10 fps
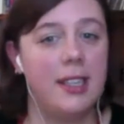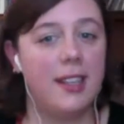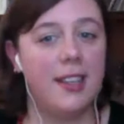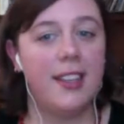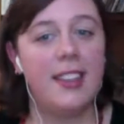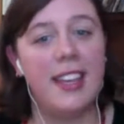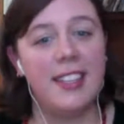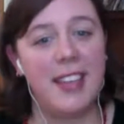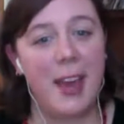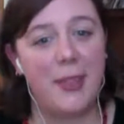Thanks,
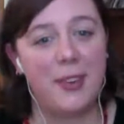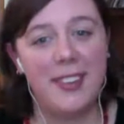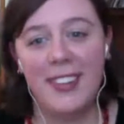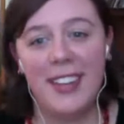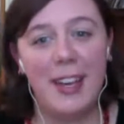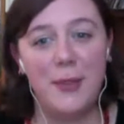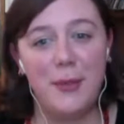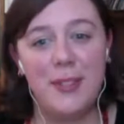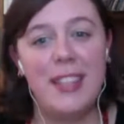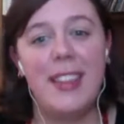Catherine. I didn't
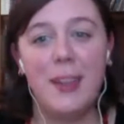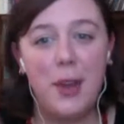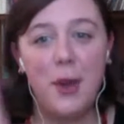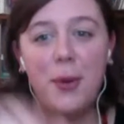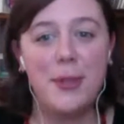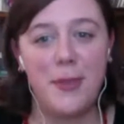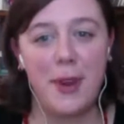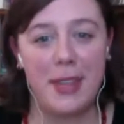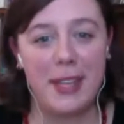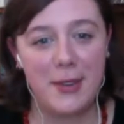see who it was from.
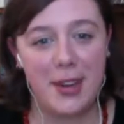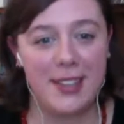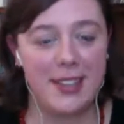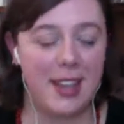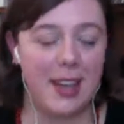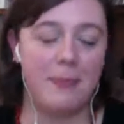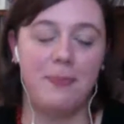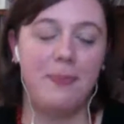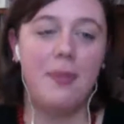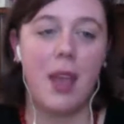Thanks for asking that.
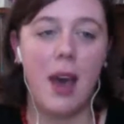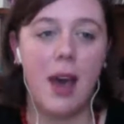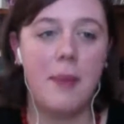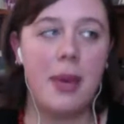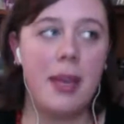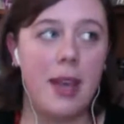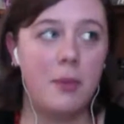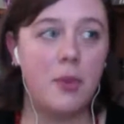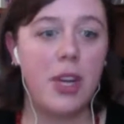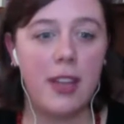I'm
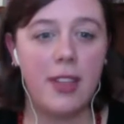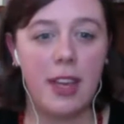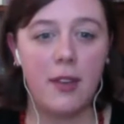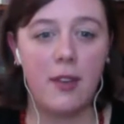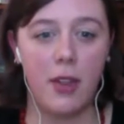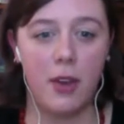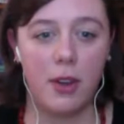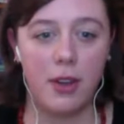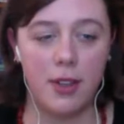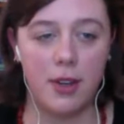trying to think of other
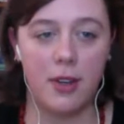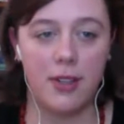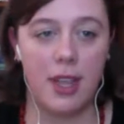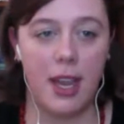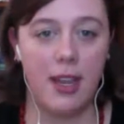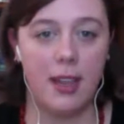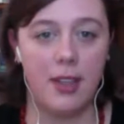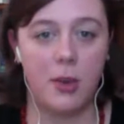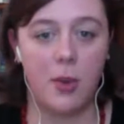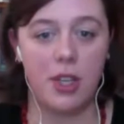concerns and
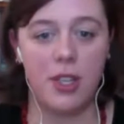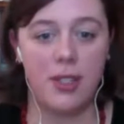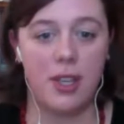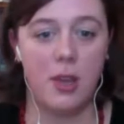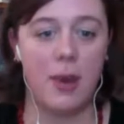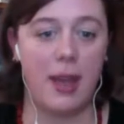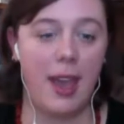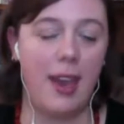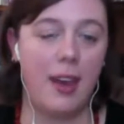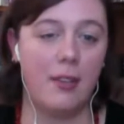questions that you might
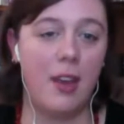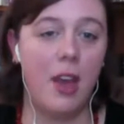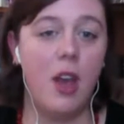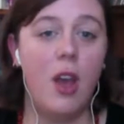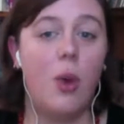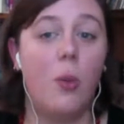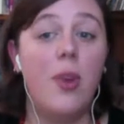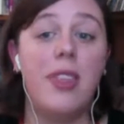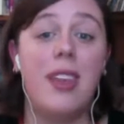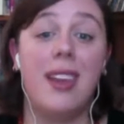have. One
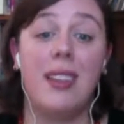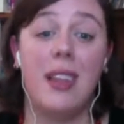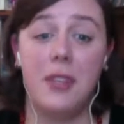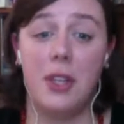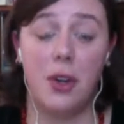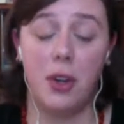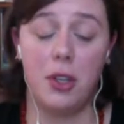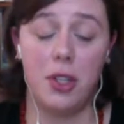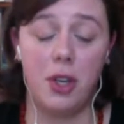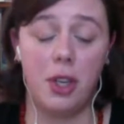thing I'd love to encourage you to
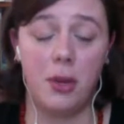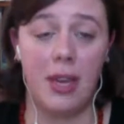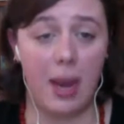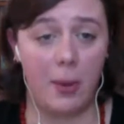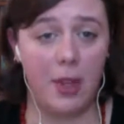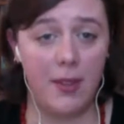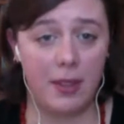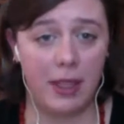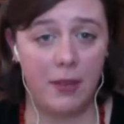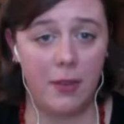do, and I will have a link
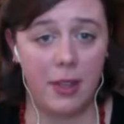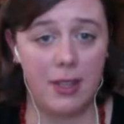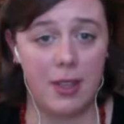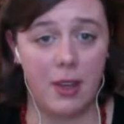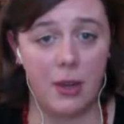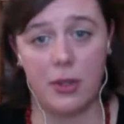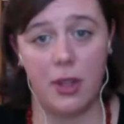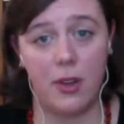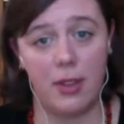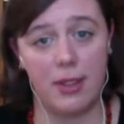for this in the newsletter
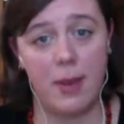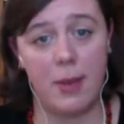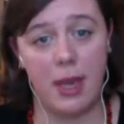that's coming